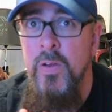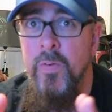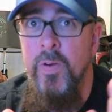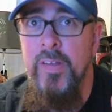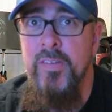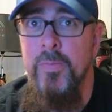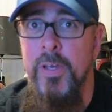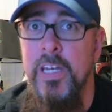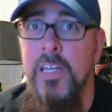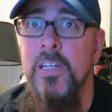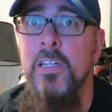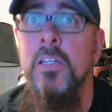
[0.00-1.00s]

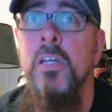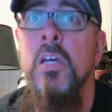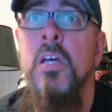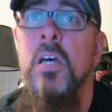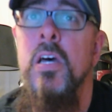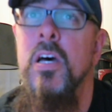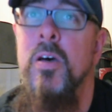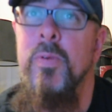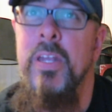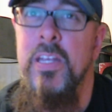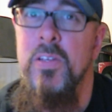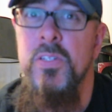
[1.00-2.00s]
WrestleMania.
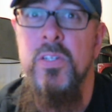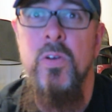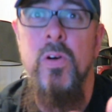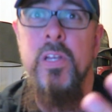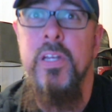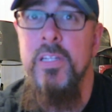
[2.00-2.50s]
And they used to call